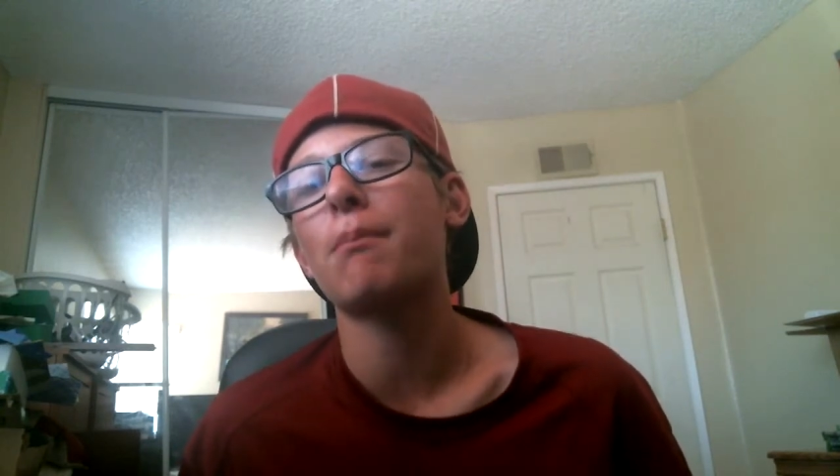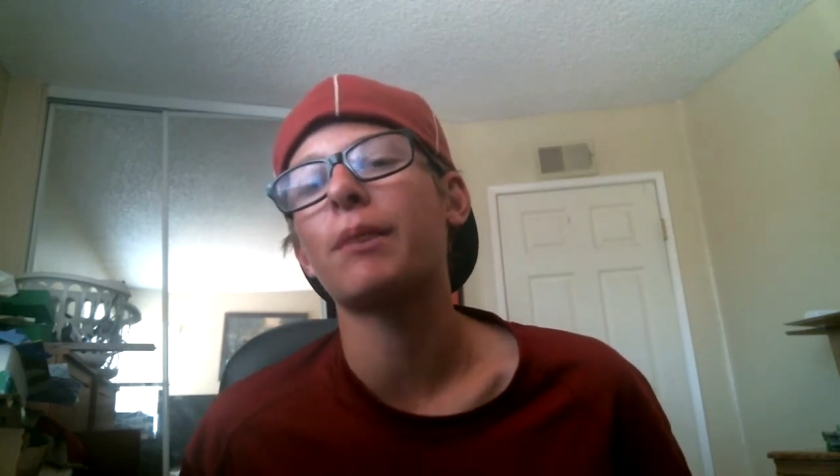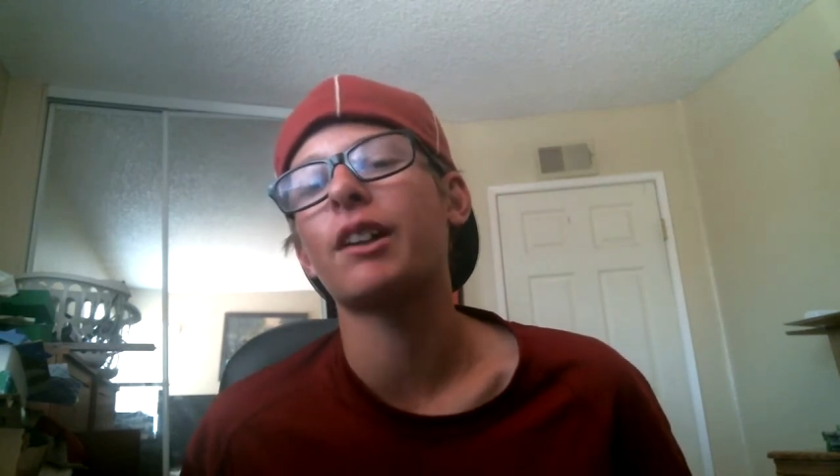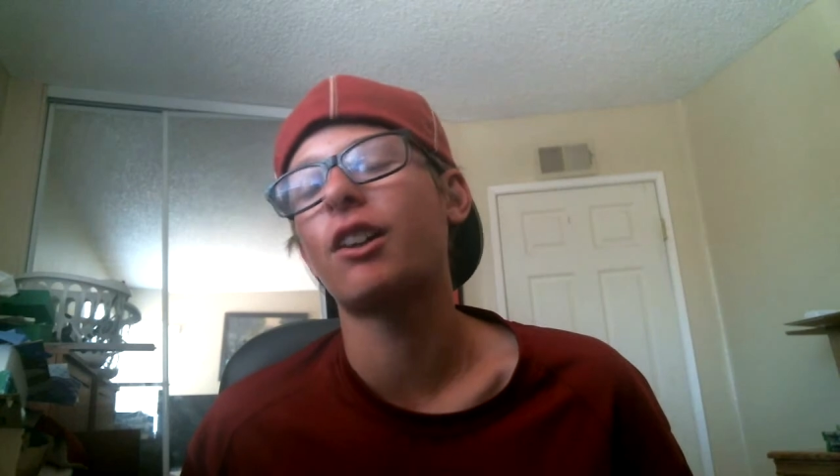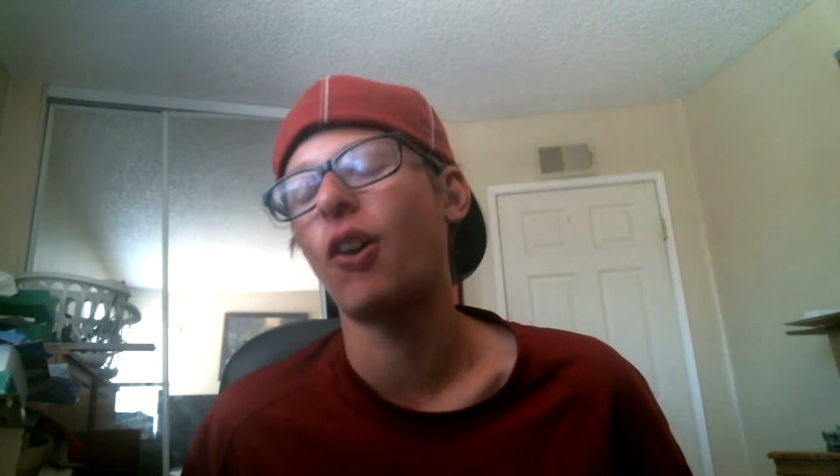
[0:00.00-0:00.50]
go
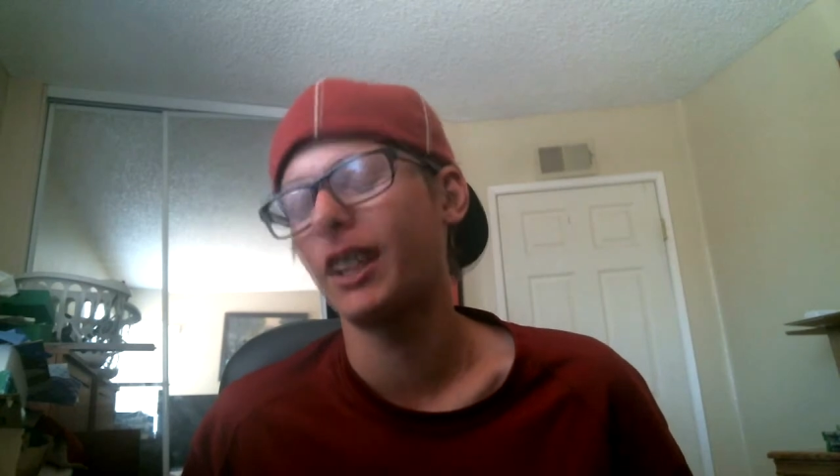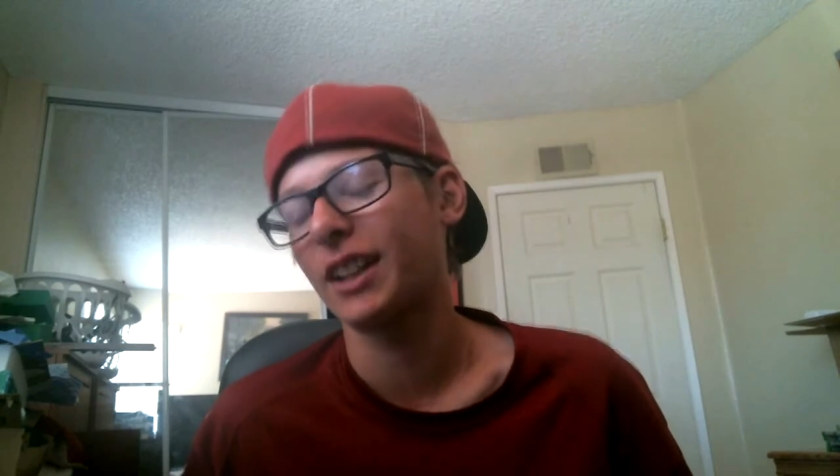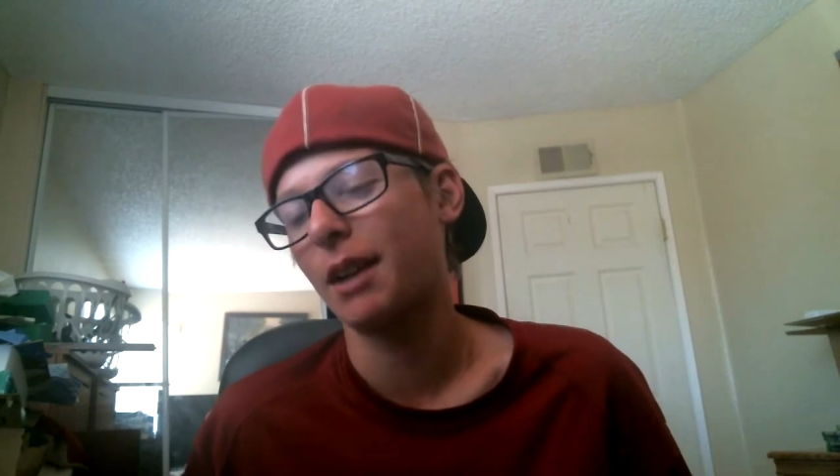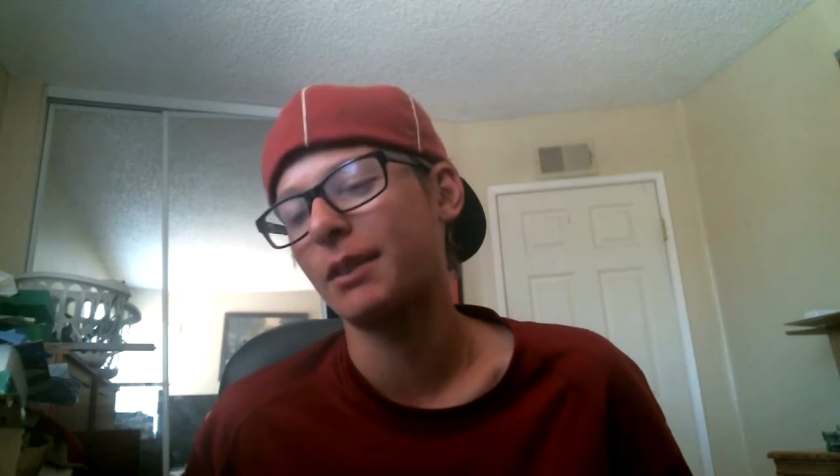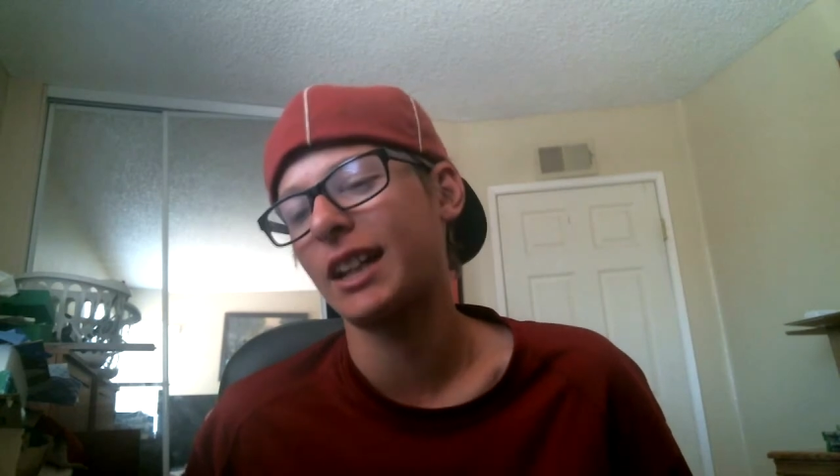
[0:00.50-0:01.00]
ahead and
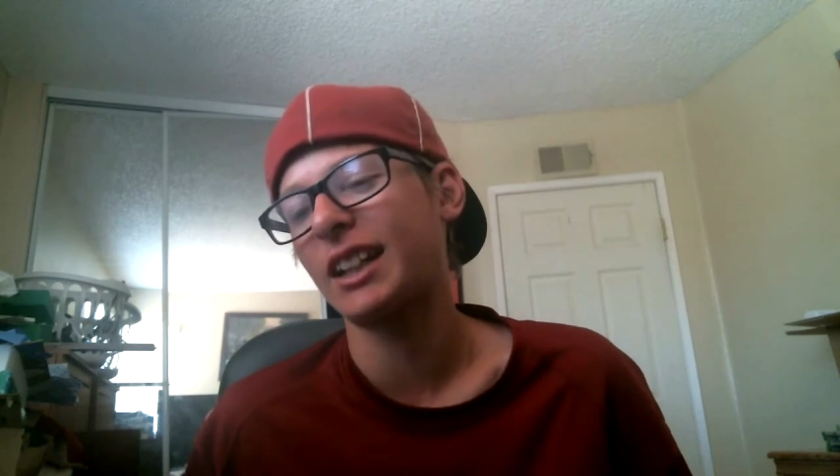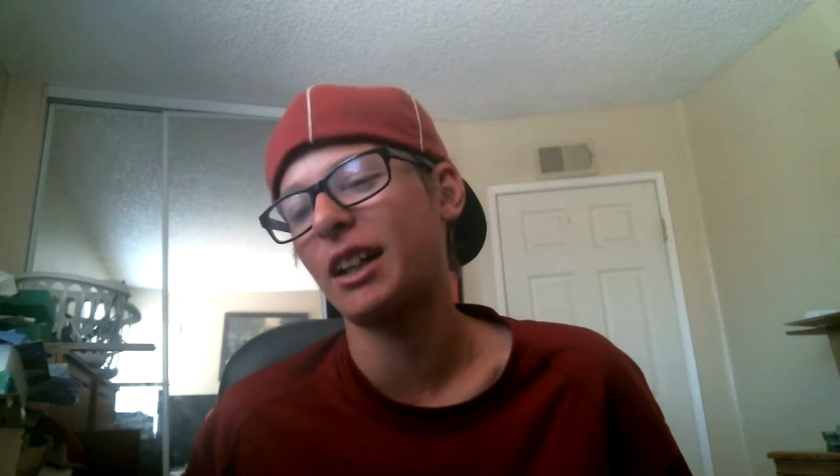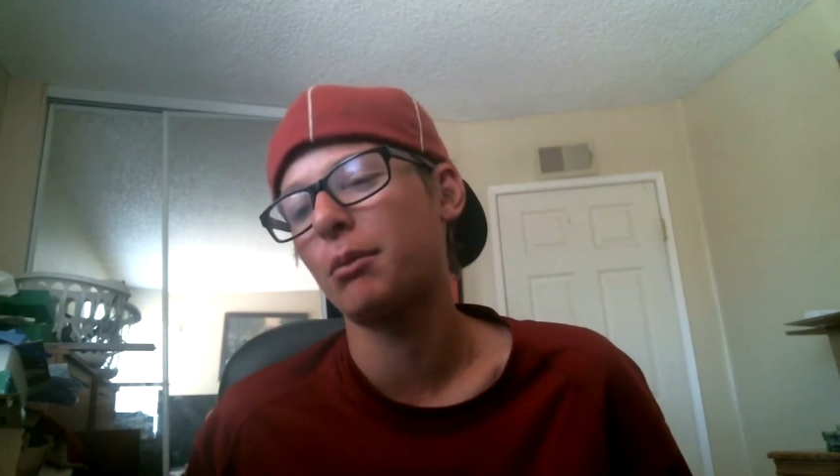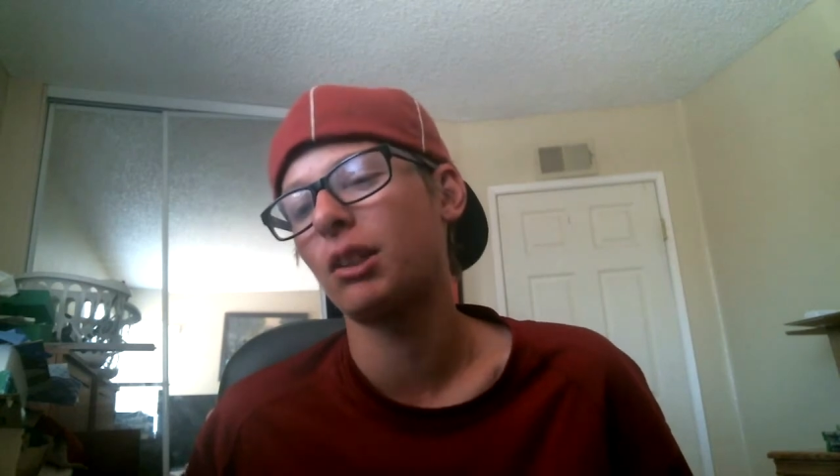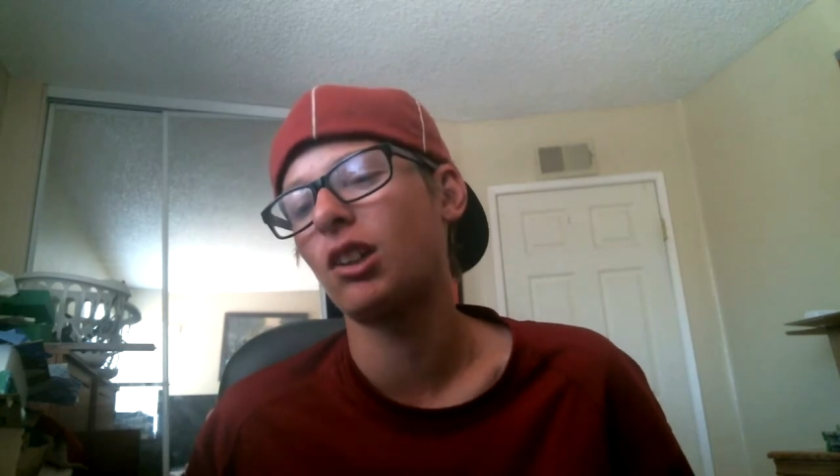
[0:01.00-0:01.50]
comment that
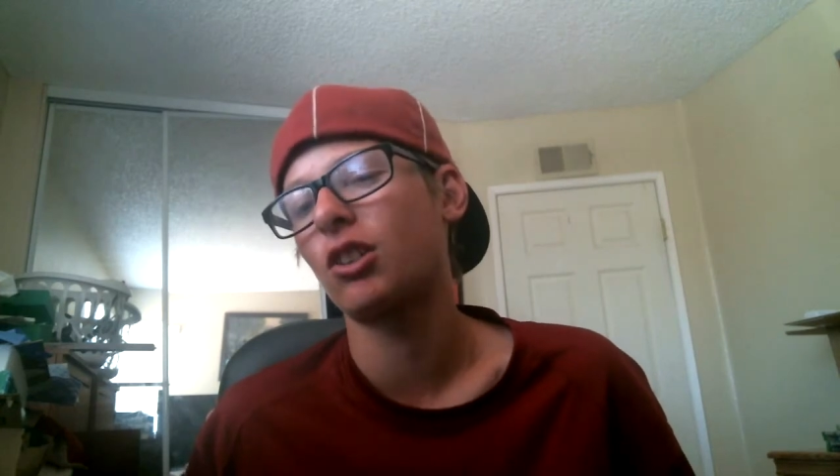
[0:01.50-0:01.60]
down below